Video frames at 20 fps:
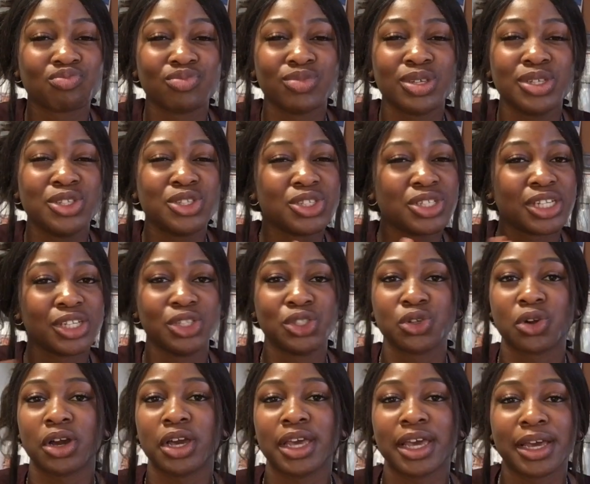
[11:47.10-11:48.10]
you should
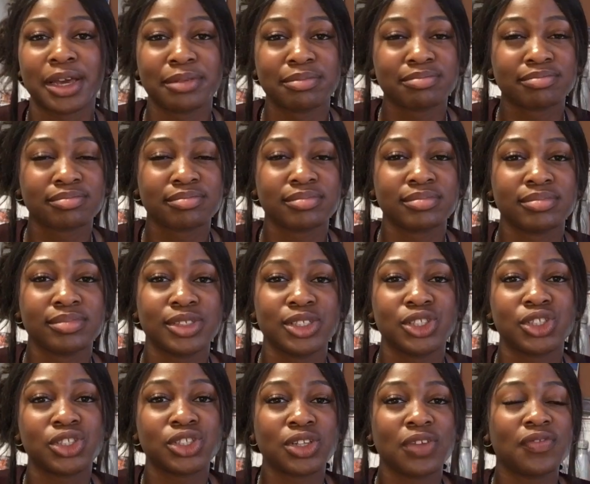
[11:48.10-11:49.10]
enjoy it. It
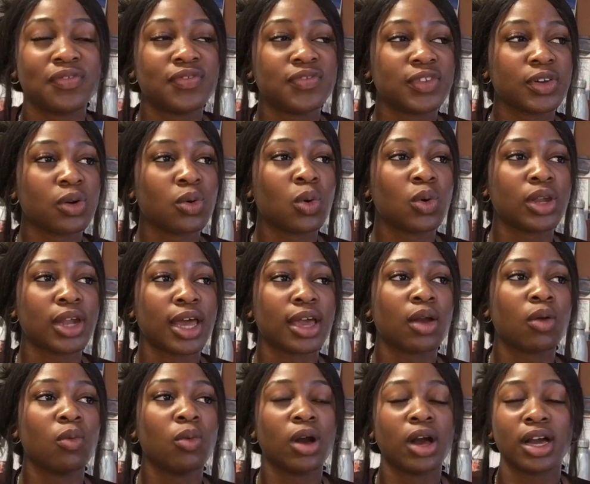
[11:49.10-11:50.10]
shouldn't feel like
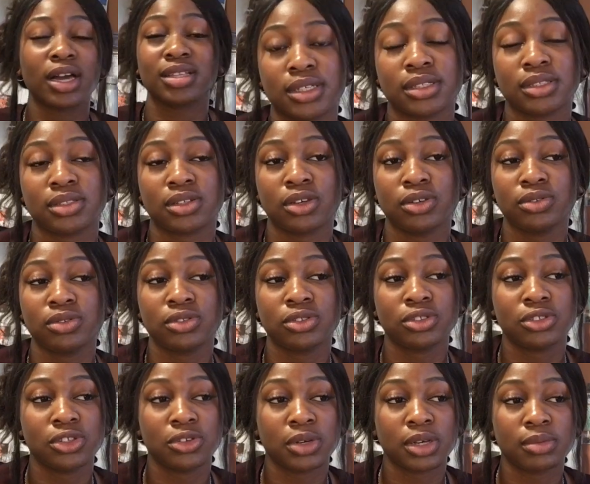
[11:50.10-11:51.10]
work. Don't
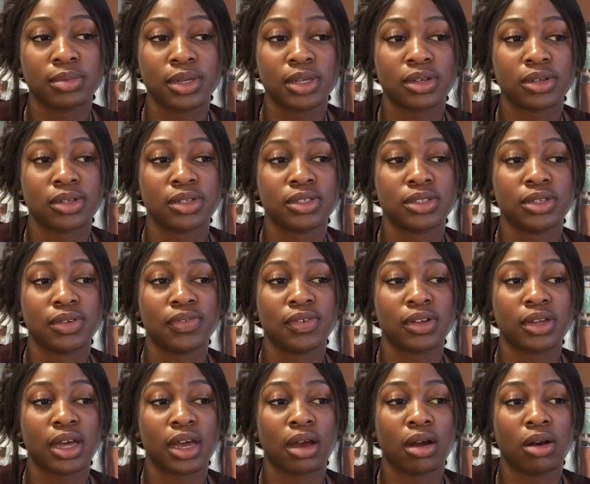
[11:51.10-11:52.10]
do it because you feel
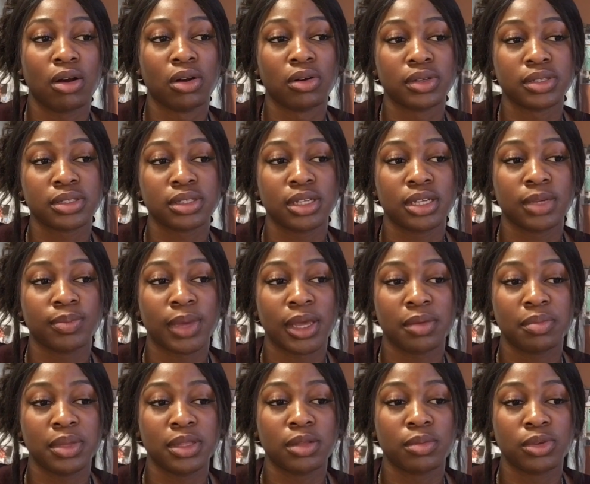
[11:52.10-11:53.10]
like, oh, it's gonna make me
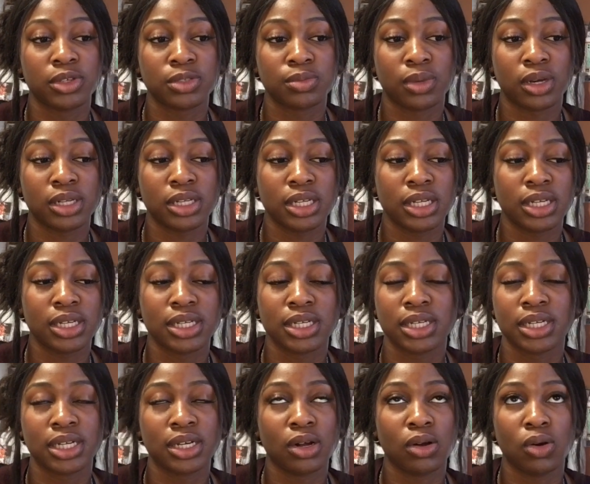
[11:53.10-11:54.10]
the most money
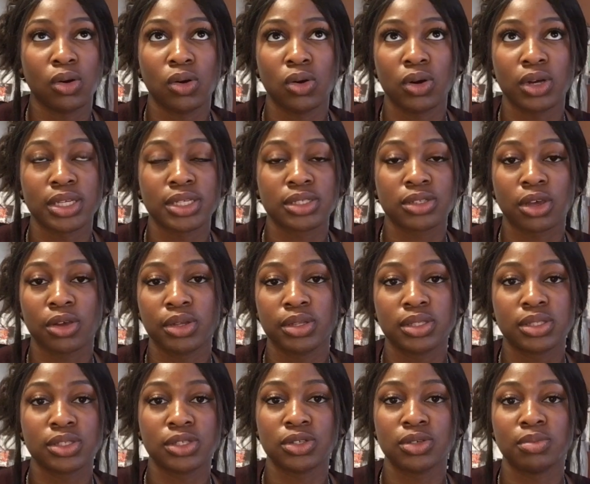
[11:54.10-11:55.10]
or it's going
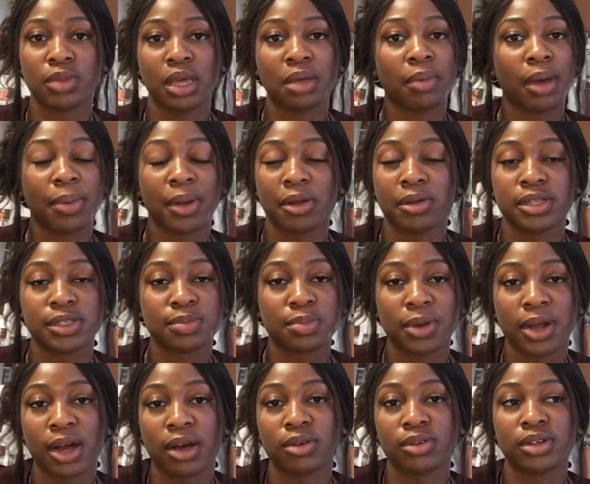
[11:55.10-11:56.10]
to make my parents
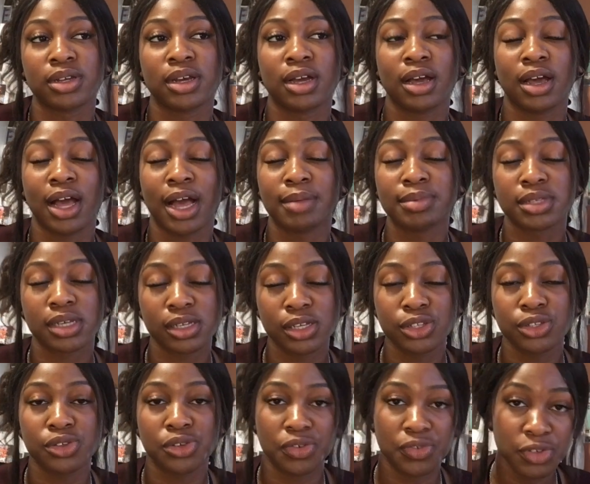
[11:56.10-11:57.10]
proud. I'm telling
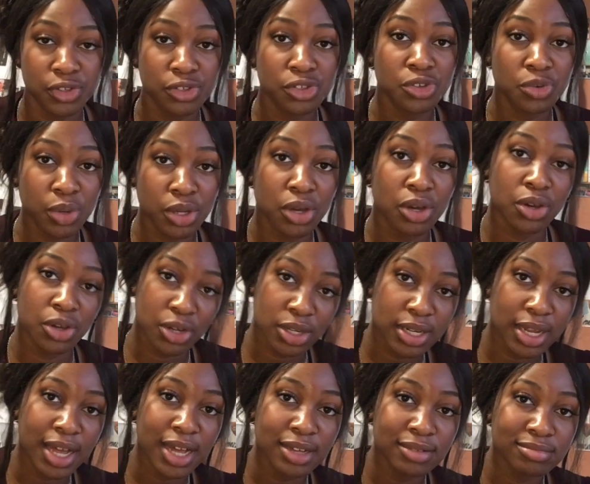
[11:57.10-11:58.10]
you, if you do what you're good
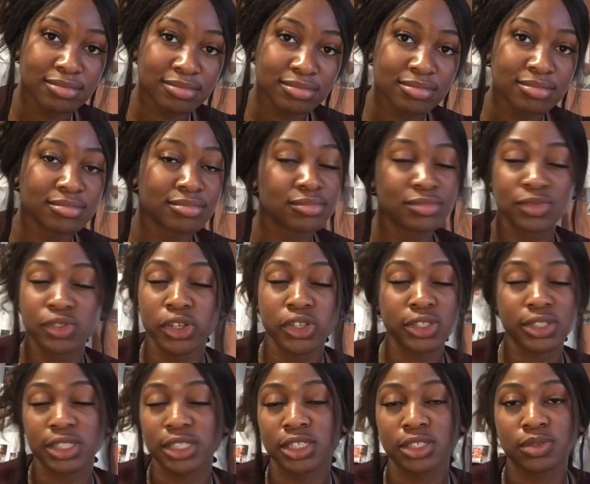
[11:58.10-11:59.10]
at, those
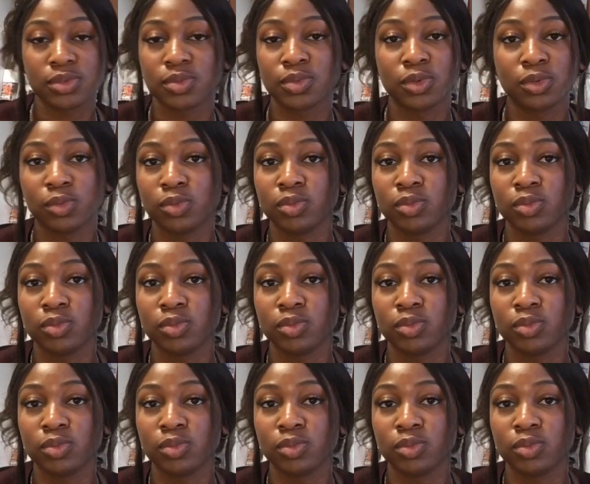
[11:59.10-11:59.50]
things will